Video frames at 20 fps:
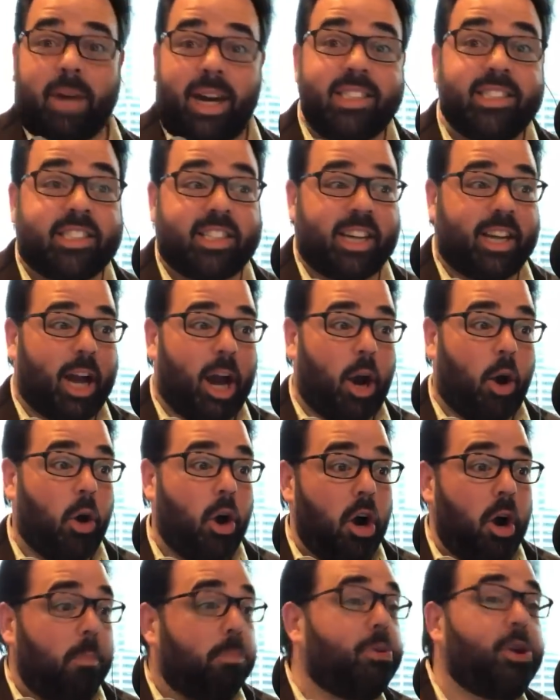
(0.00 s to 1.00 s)
months
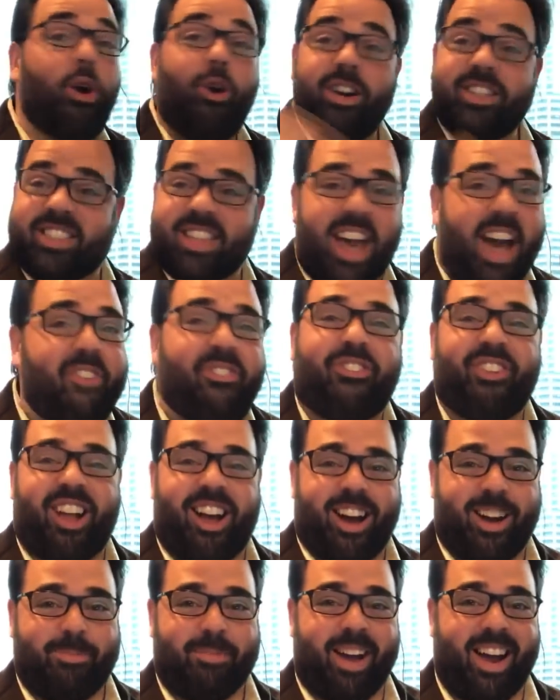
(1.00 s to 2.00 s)
ago, pure
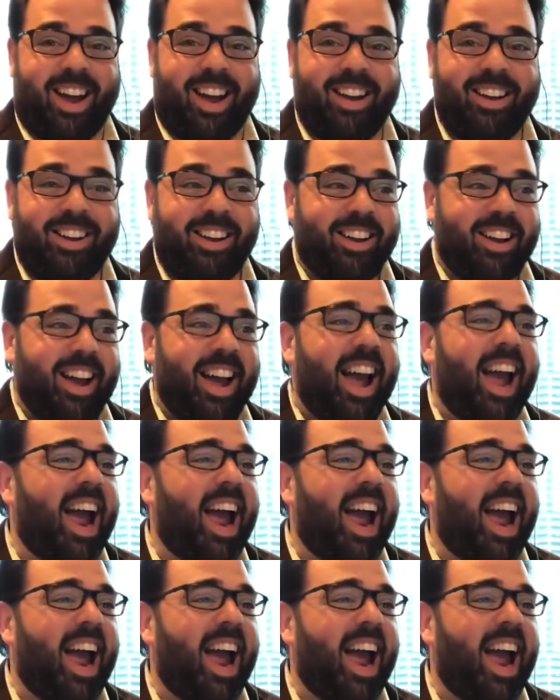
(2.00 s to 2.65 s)
Teflon, man.